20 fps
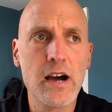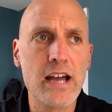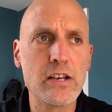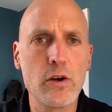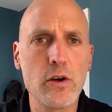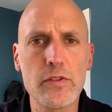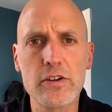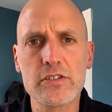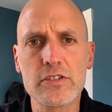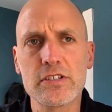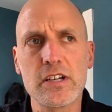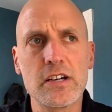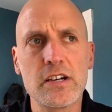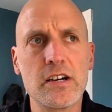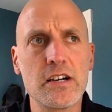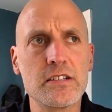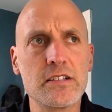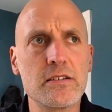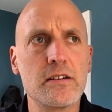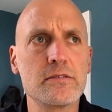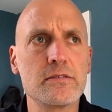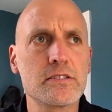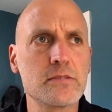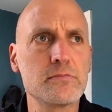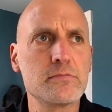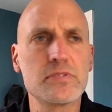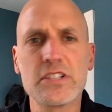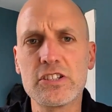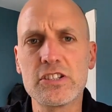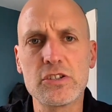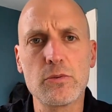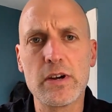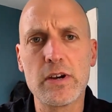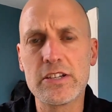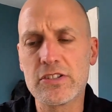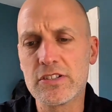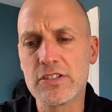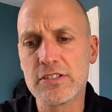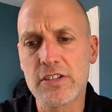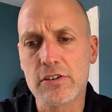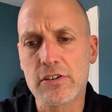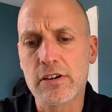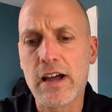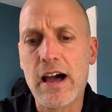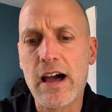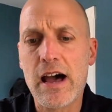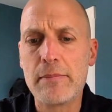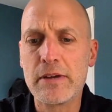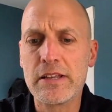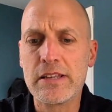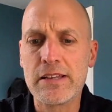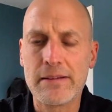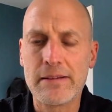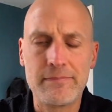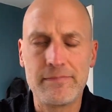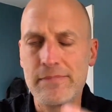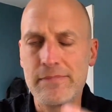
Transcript: I know there's some situations that are common.